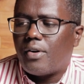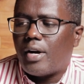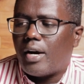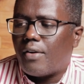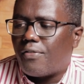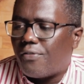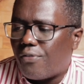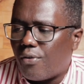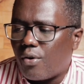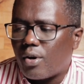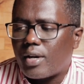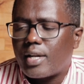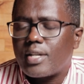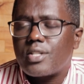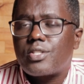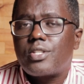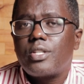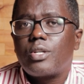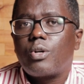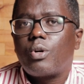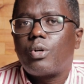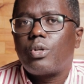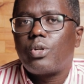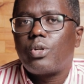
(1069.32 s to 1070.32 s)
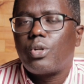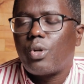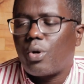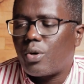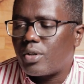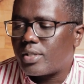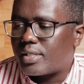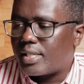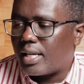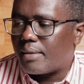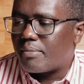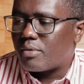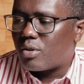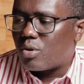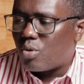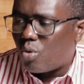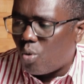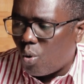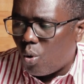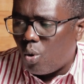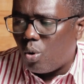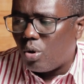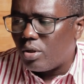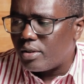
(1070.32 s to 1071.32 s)
focusing on long-term
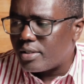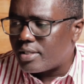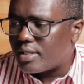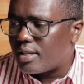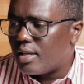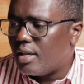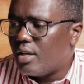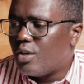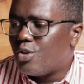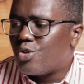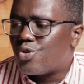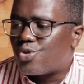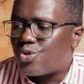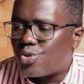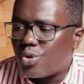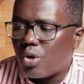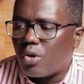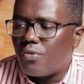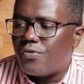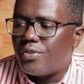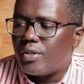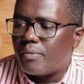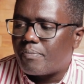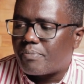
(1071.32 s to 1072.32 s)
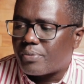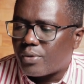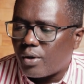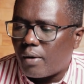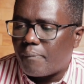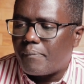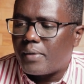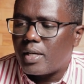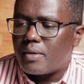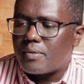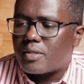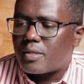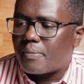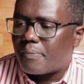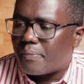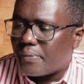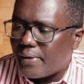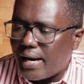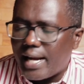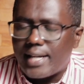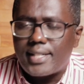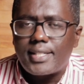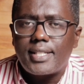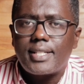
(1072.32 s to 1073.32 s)
goals, solving problems
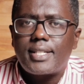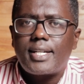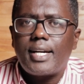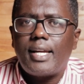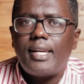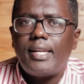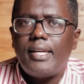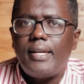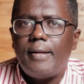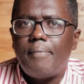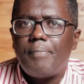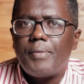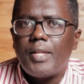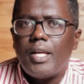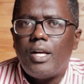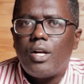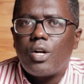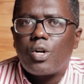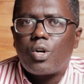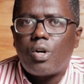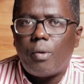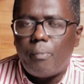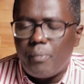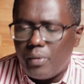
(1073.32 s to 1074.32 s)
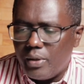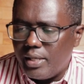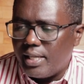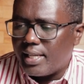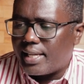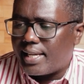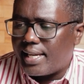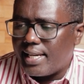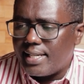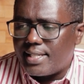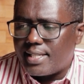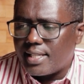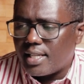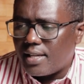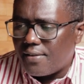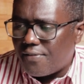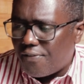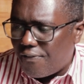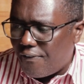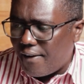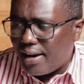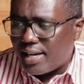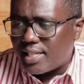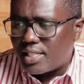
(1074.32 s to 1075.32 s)
practically, communicating
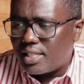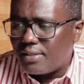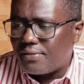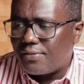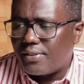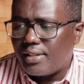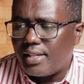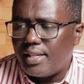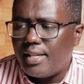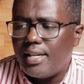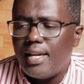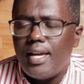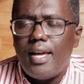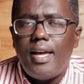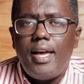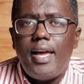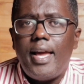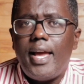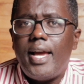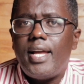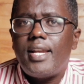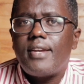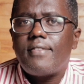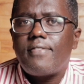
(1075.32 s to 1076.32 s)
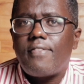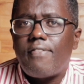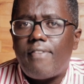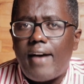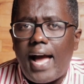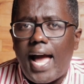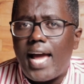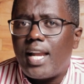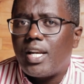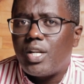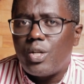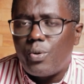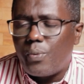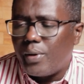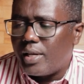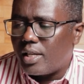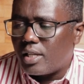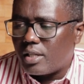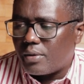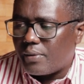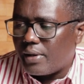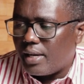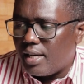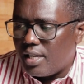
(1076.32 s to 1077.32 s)
effectively, and
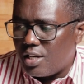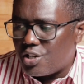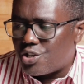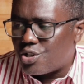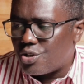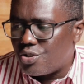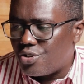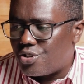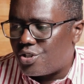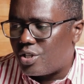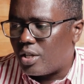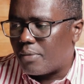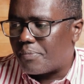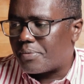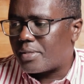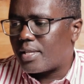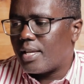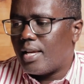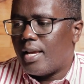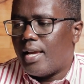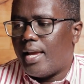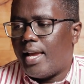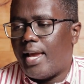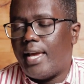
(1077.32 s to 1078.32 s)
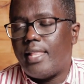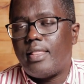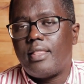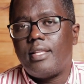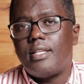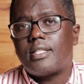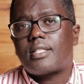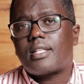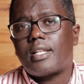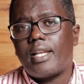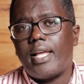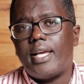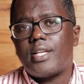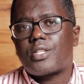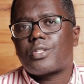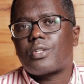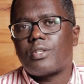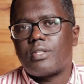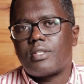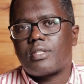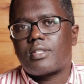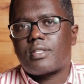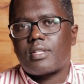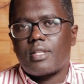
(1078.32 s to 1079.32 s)
valuing relationships. And these
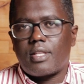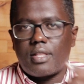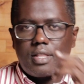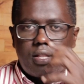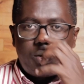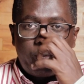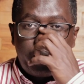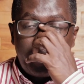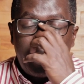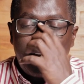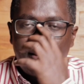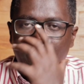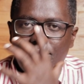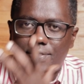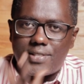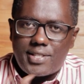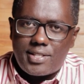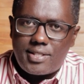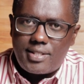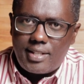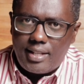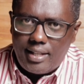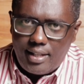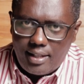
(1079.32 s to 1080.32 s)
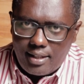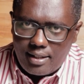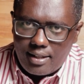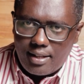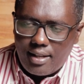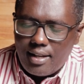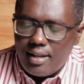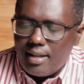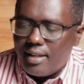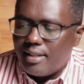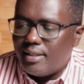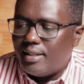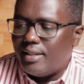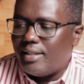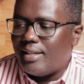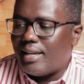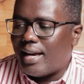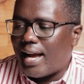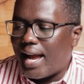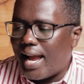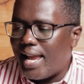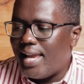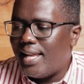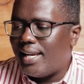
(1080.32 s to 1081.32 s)
lessons that we have seen, they
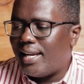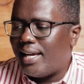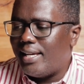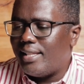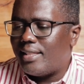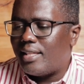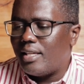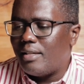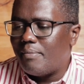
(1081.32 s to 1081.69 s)
highlight the